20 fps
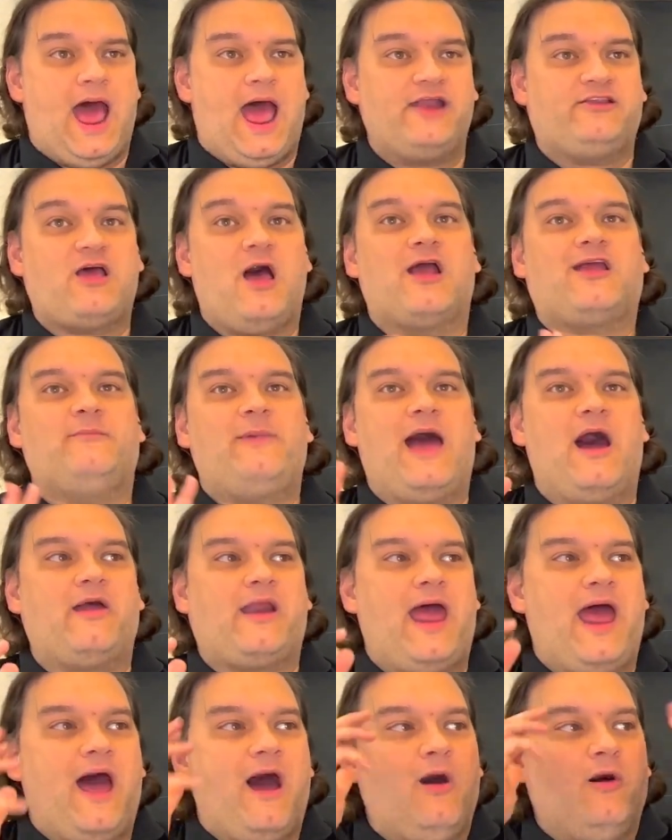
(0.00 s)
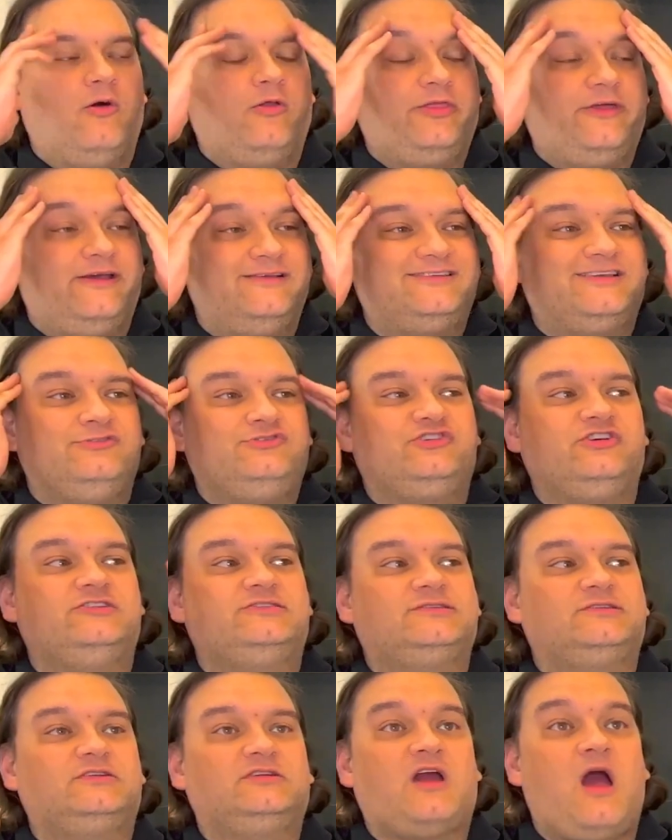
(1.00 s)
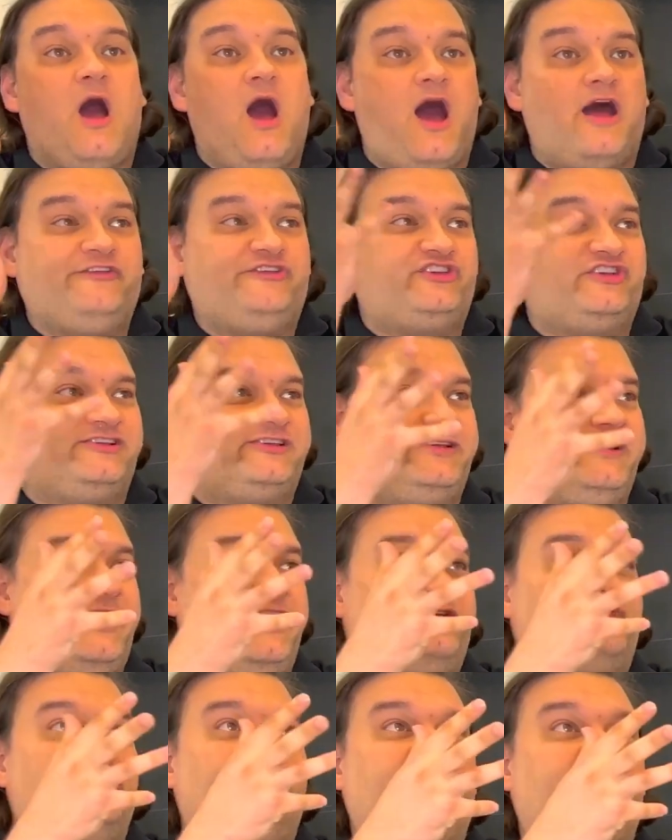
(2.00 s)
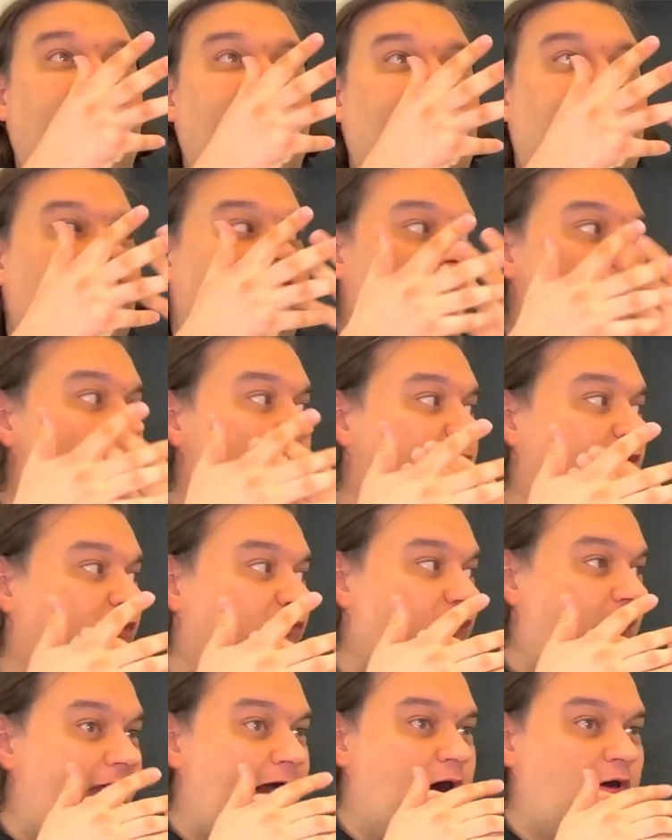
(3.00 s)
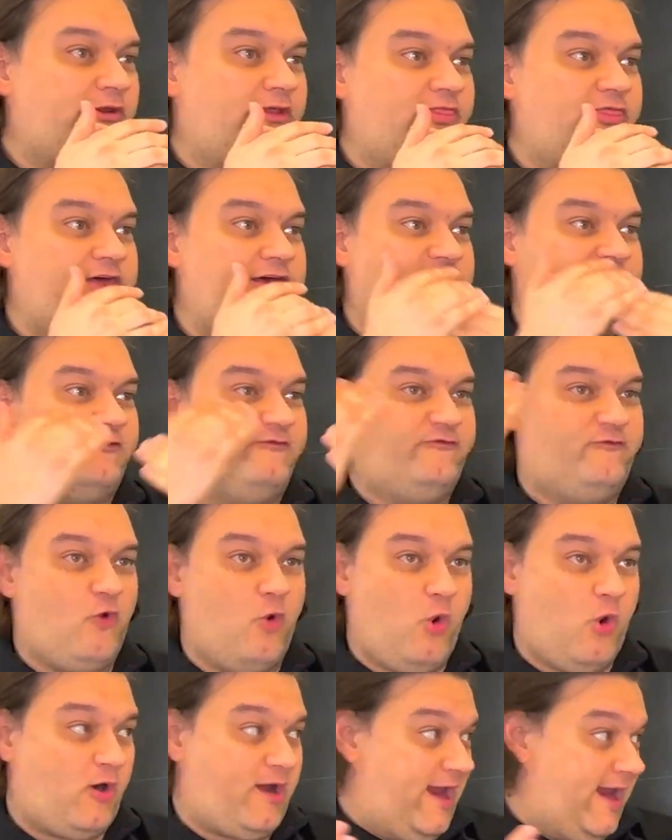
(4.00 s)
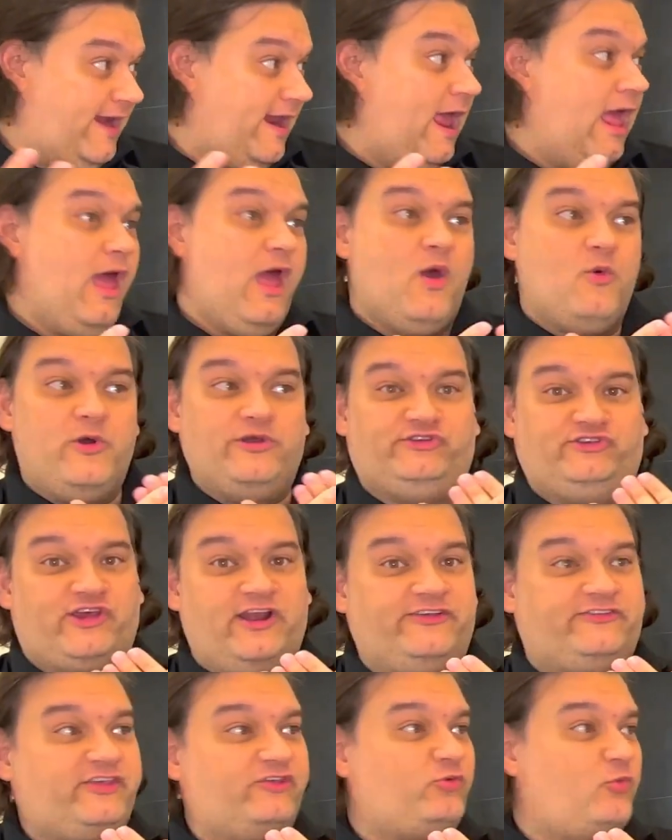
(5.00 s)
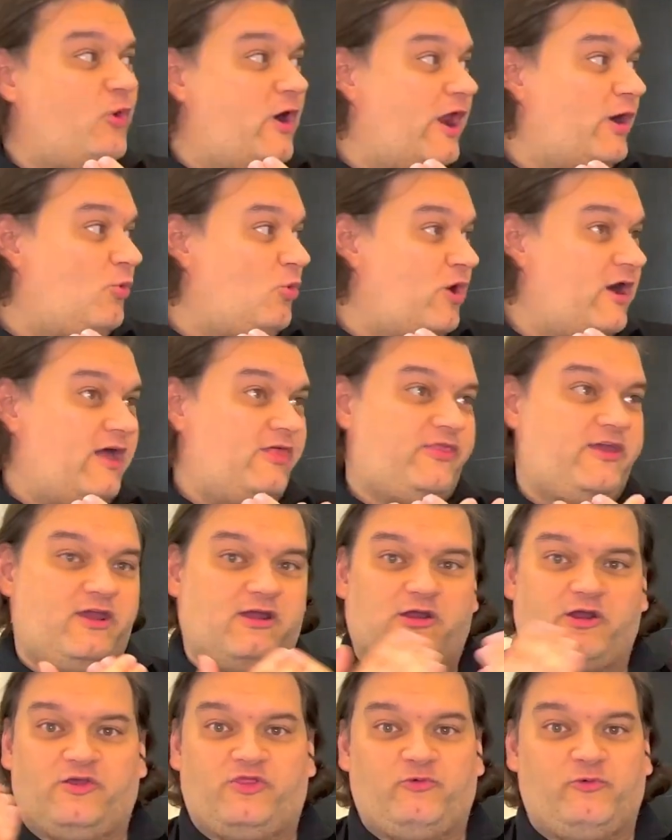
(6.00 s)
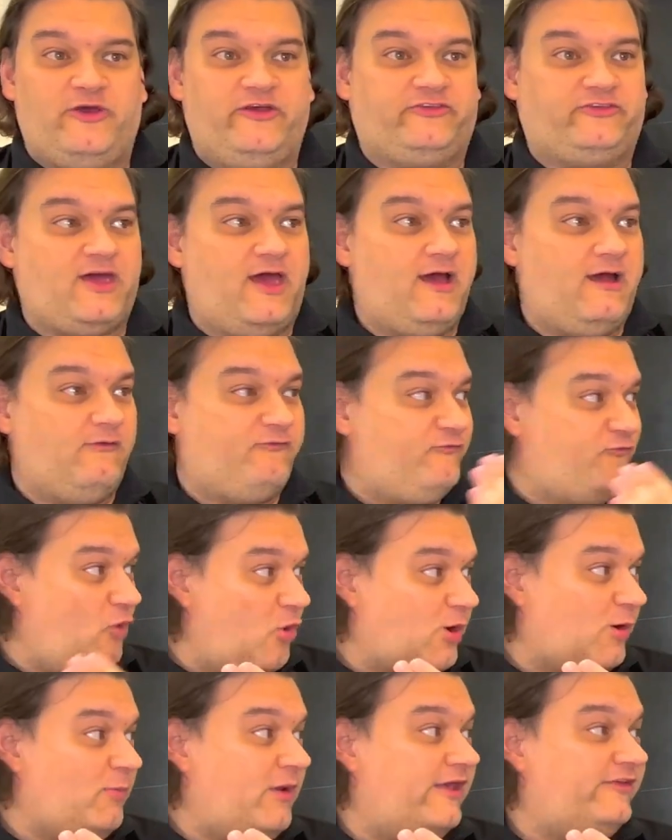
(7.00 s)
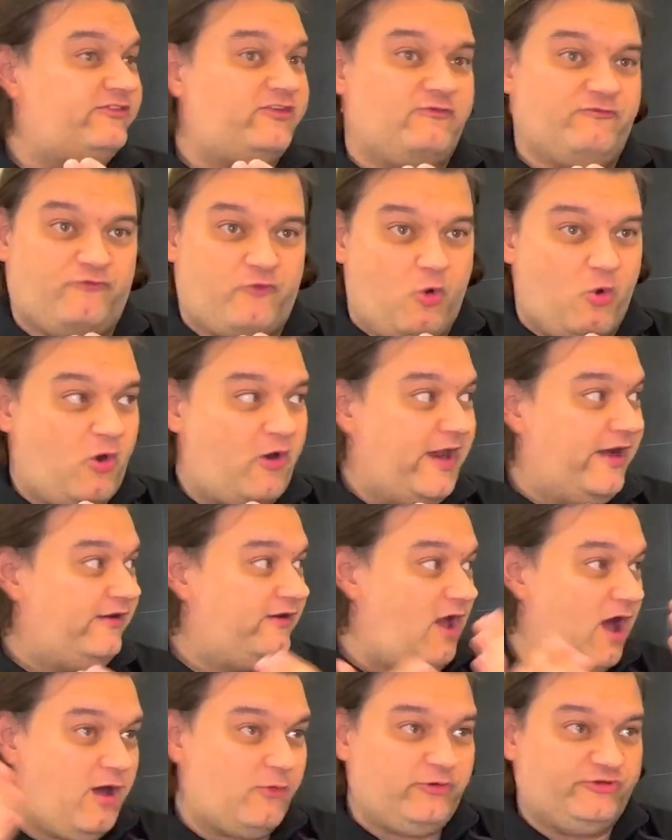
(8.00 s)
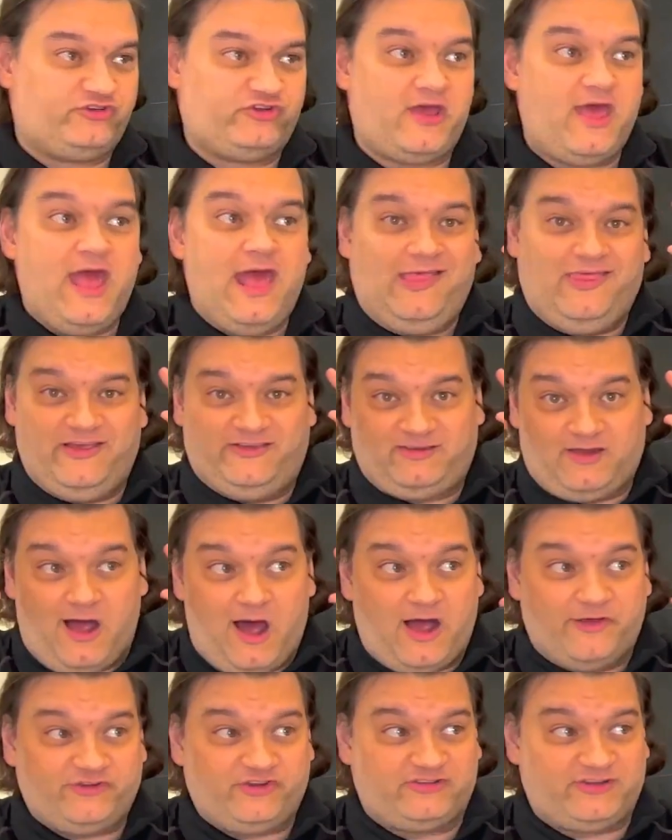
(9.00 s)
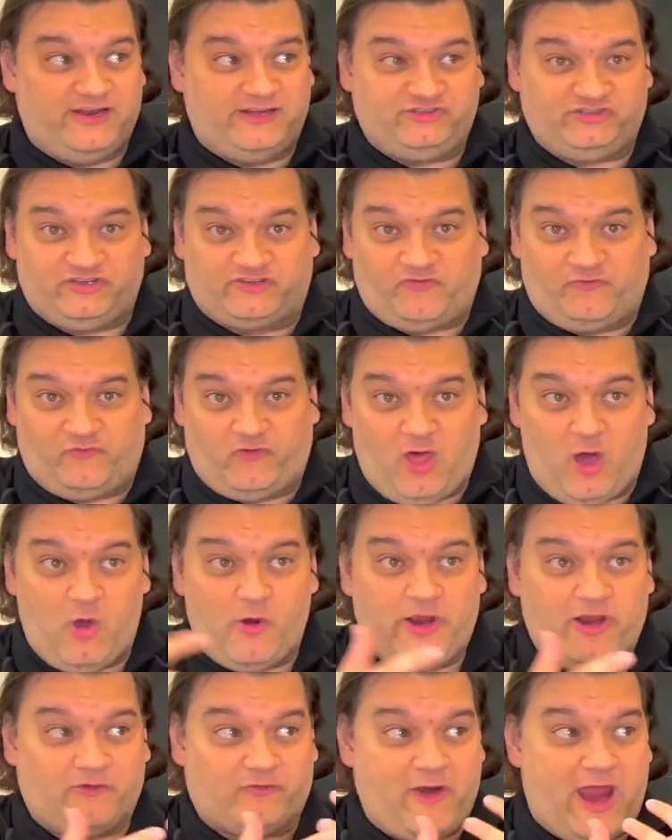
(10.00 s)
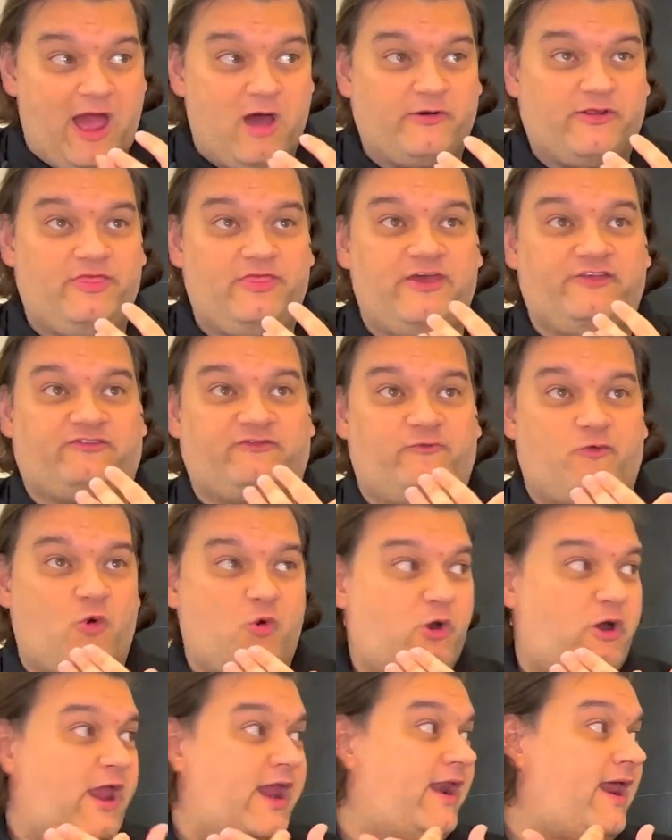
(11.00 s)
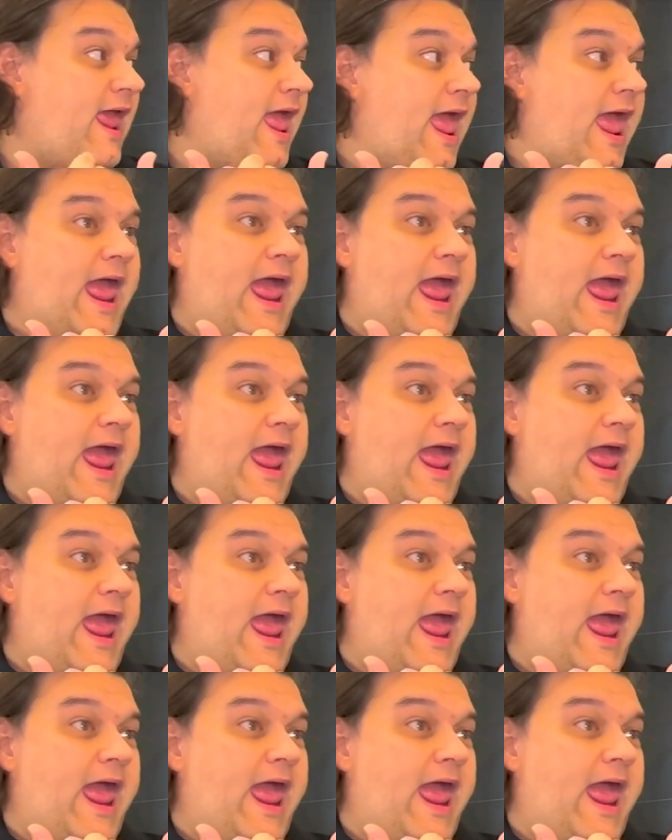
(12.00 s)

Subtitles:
I talk about how this just consciousness was just floating around in this void, with Genesis 1:1, the earth was formless and void. God was, this consciousness just floating around in this void.